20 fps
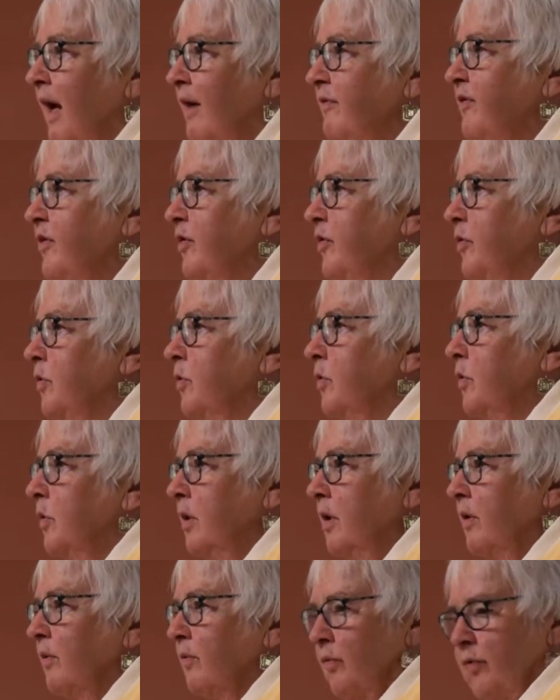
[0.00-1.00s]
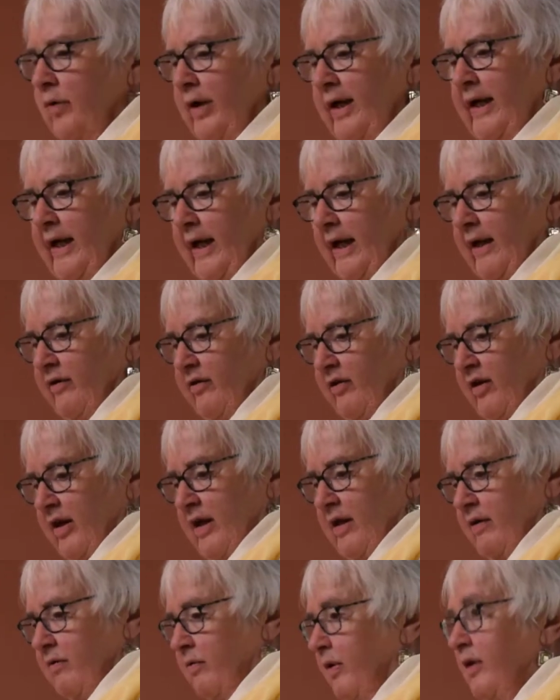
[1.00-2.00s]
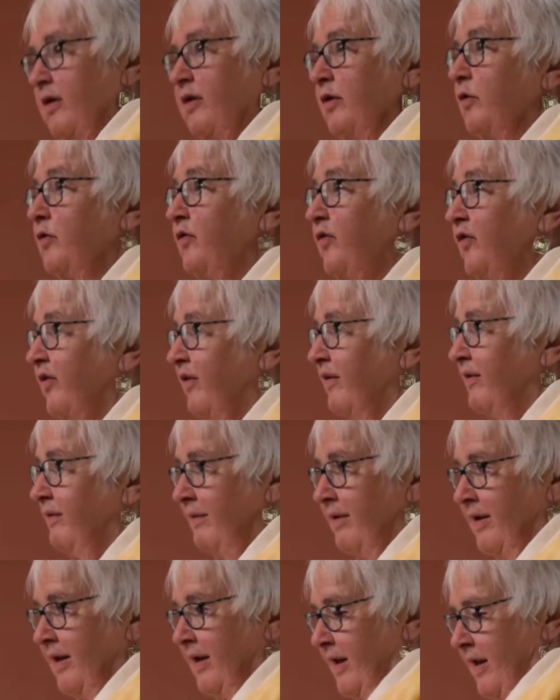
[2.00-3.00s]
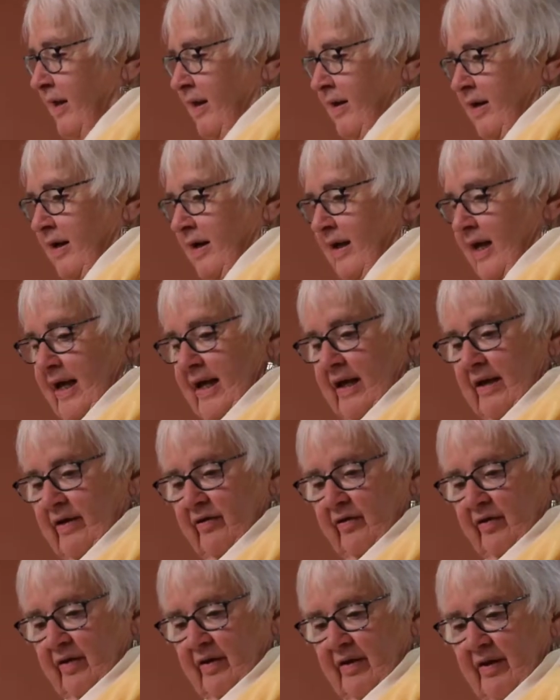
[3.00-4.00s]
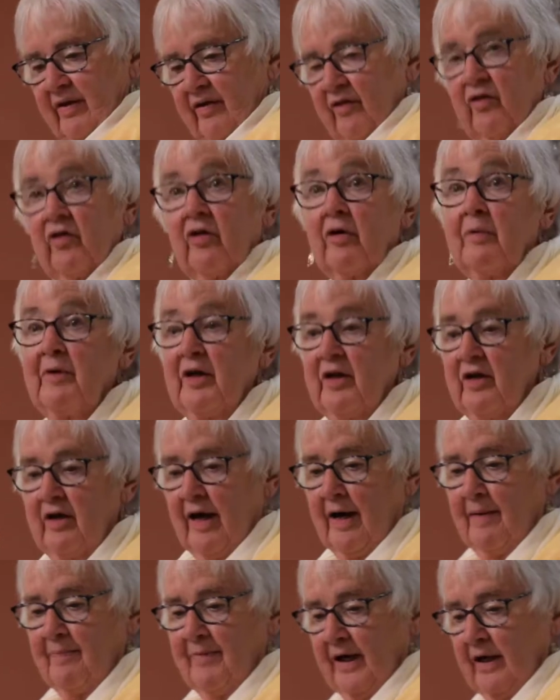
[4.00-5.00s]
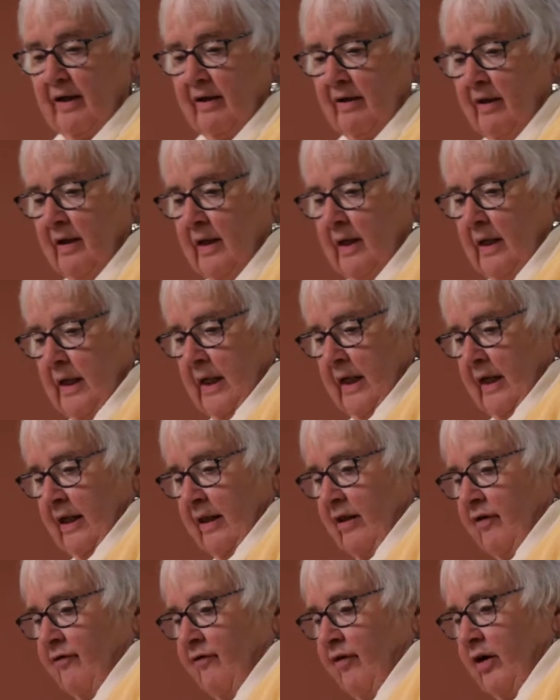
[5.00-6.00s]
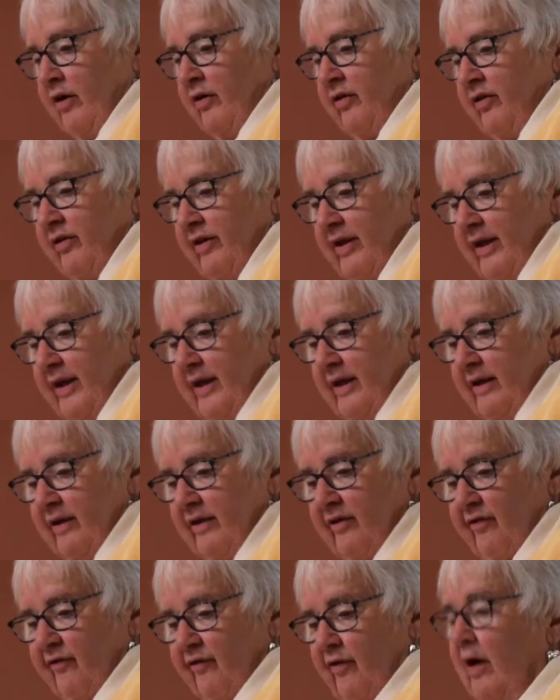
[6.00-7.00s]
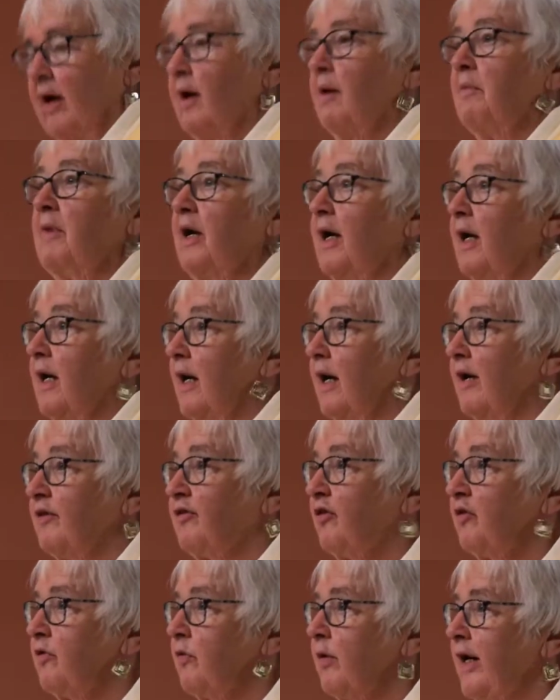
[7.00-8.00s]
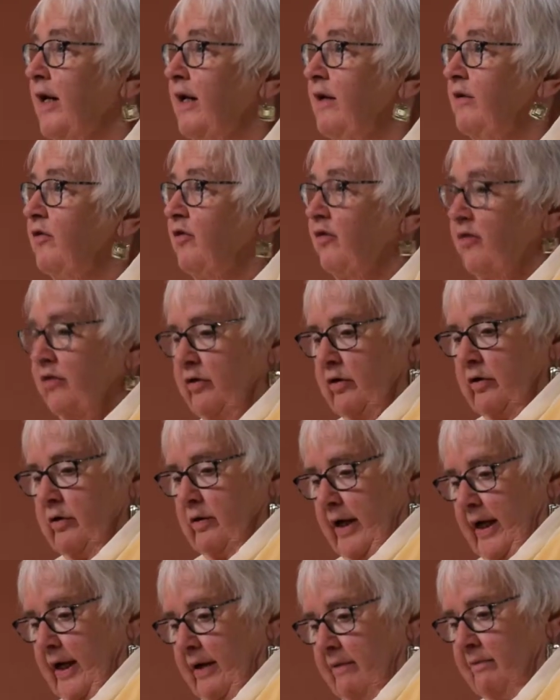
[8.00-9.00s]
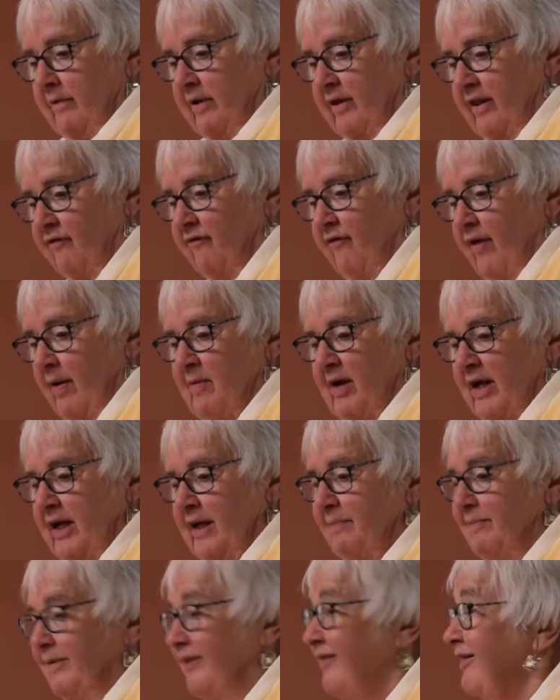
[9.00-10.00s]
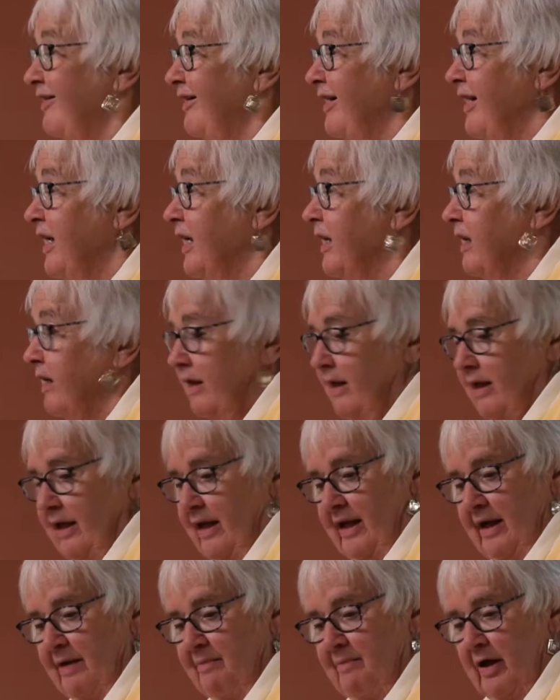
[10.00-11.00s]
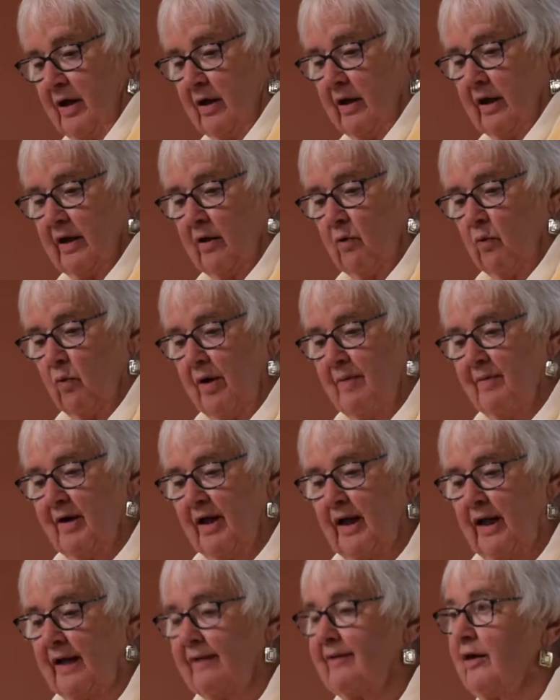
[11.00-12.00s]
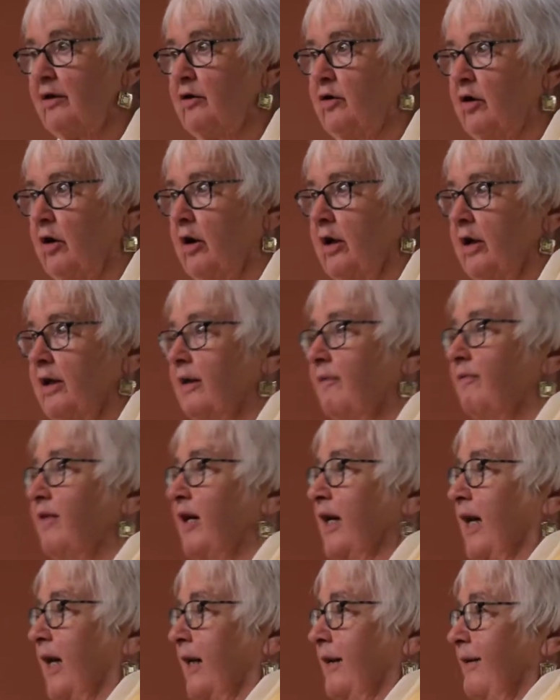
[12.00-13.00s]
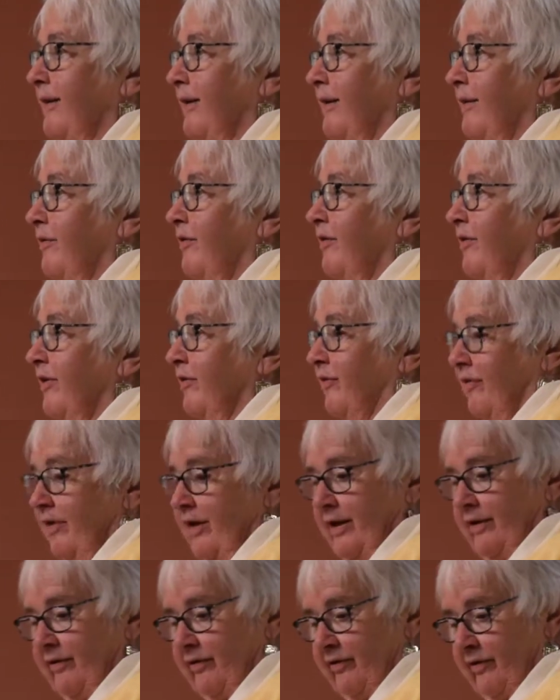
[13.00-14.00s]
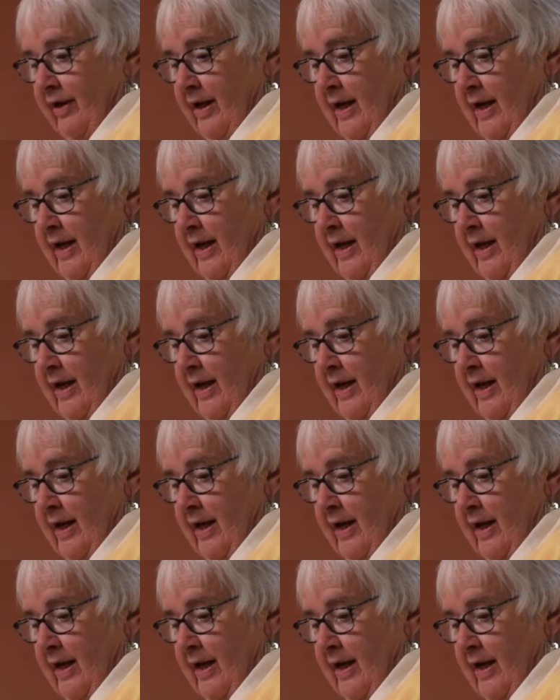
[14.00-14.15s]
have two readings to introduce today's sermon topic. The first is from A Strange Stirring, The Feminine Mystique and American Women at the Dawn of the 1960s.